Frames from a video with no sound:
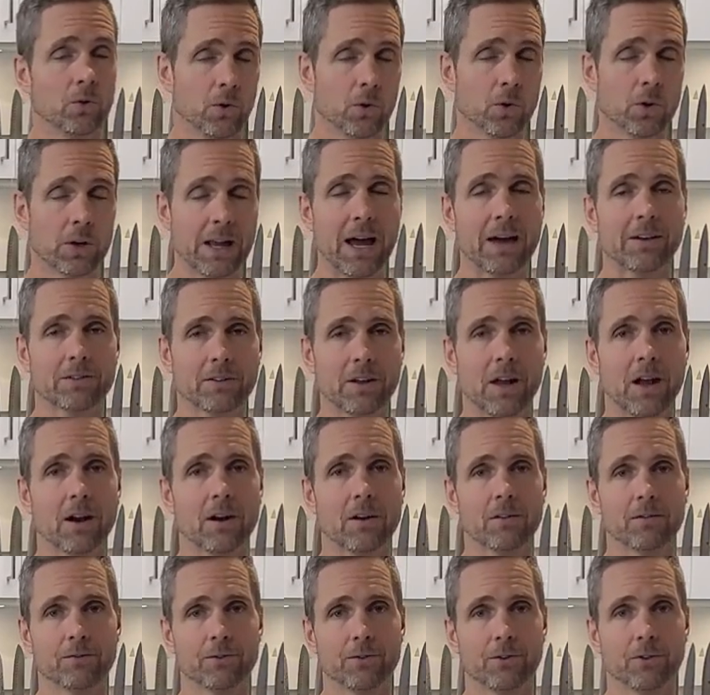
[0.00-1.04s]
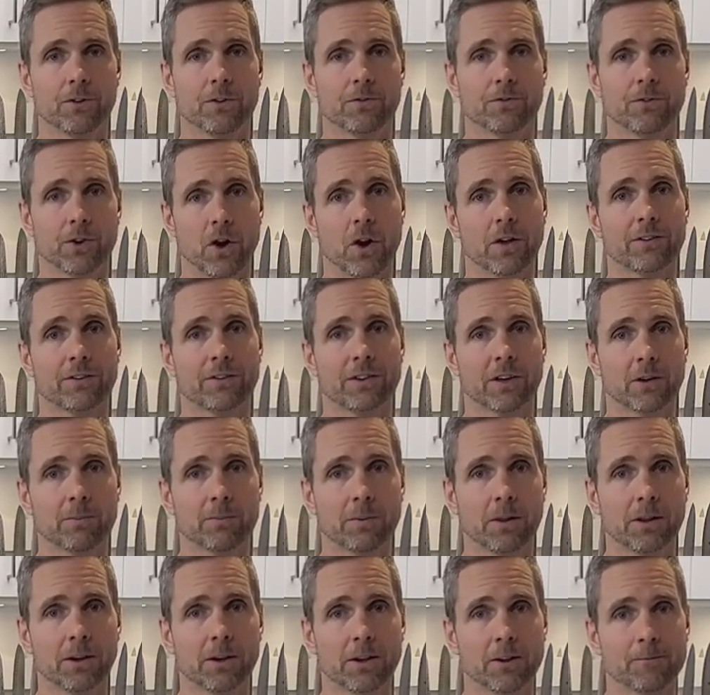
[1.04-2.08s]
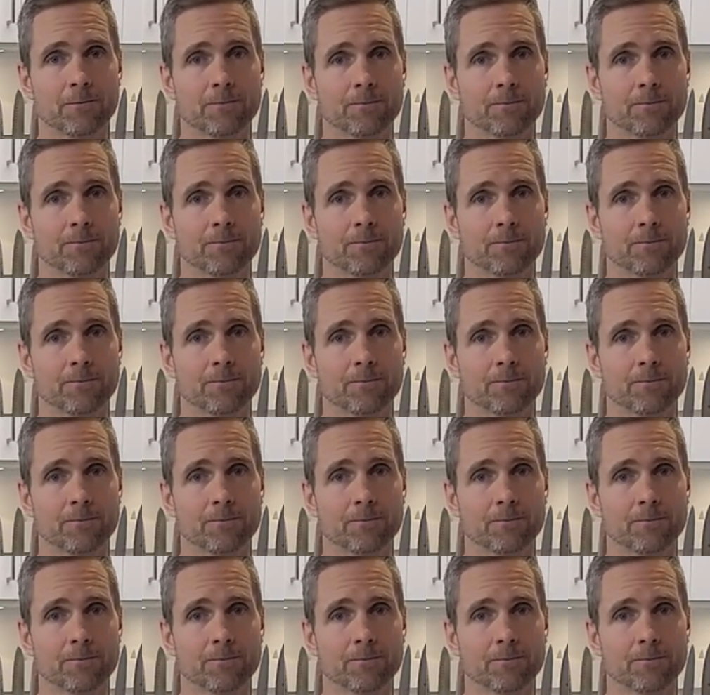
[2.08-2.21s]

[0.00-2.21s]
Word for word: or cast iron for, for non-stickability.